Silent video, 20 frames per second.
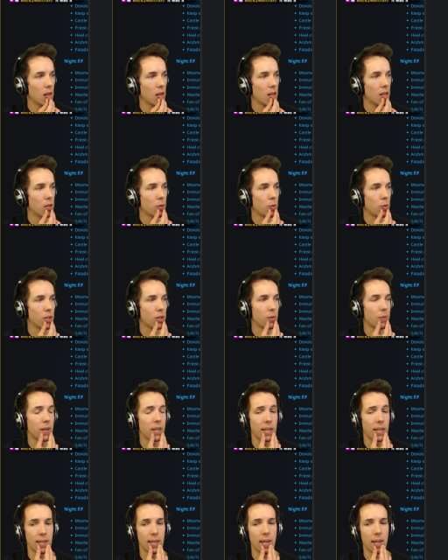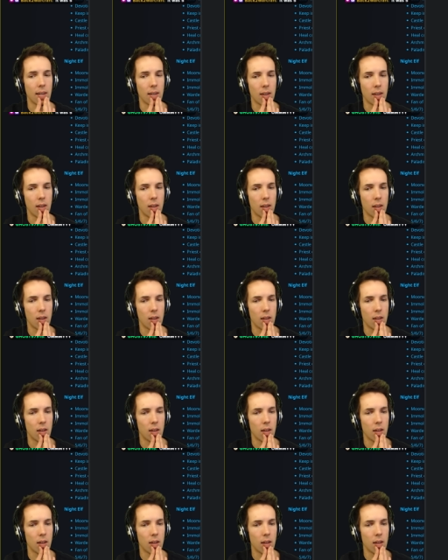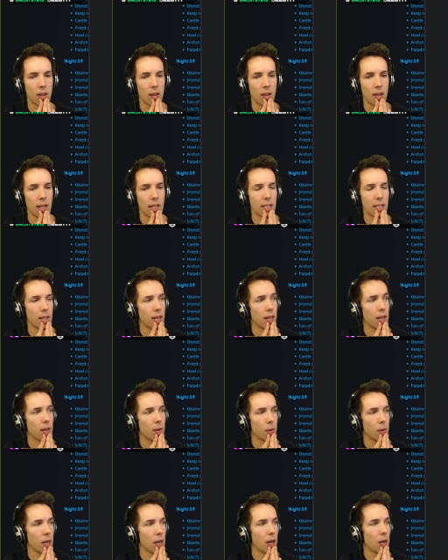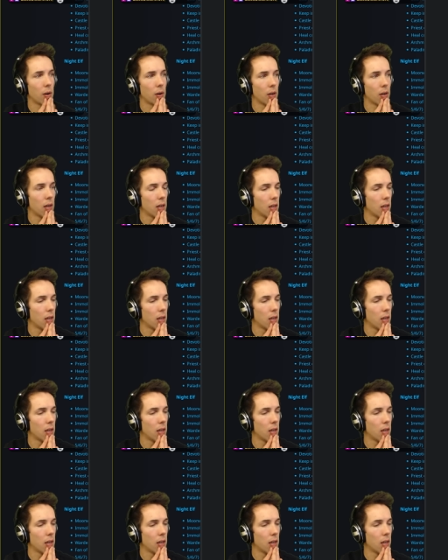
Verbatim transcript: this was already done less than a year ago,